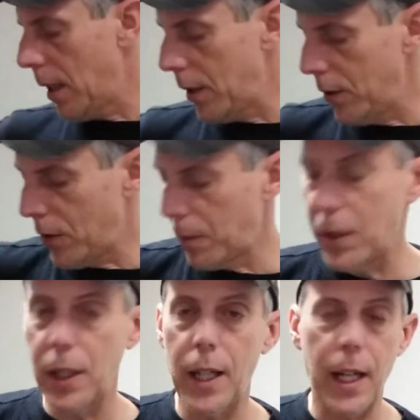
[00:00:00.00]
do some of the
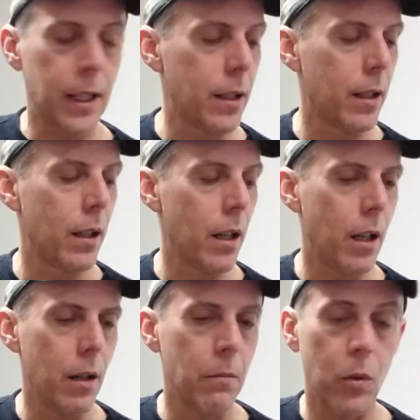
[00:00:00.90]
neck,
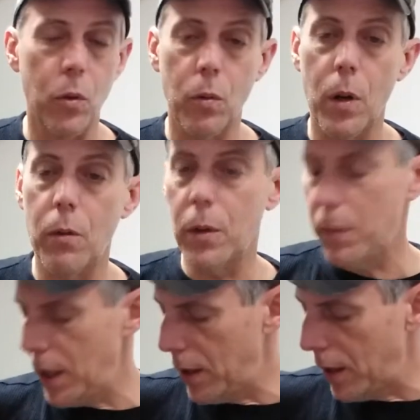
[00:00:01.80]
what would
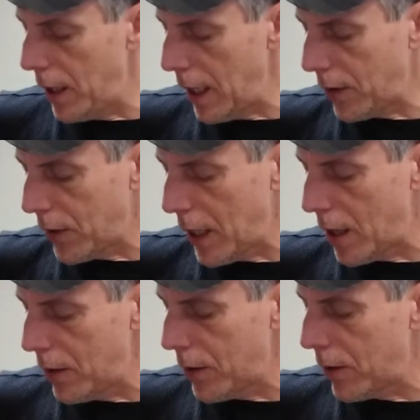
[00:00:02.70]
be the neck
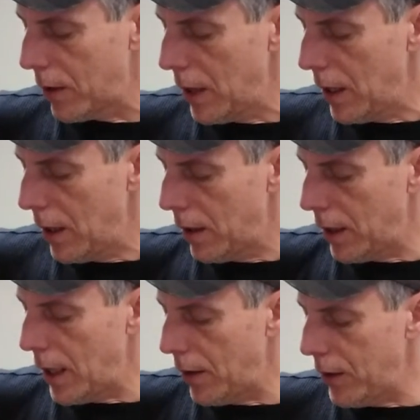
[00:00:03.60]
sounds.
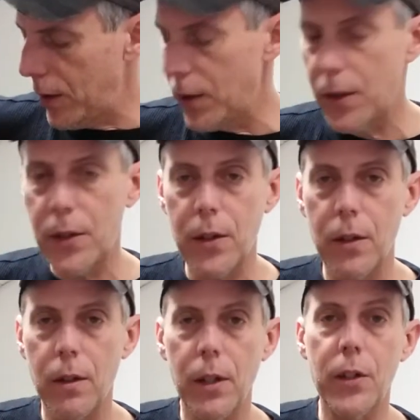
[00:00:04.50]
Now
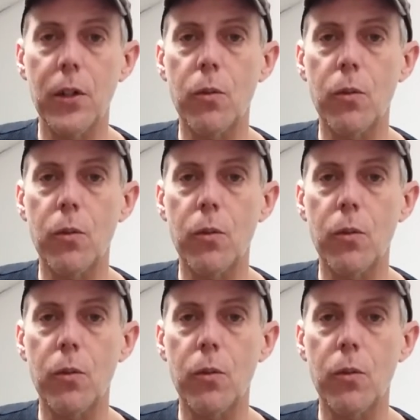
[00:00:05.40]
this is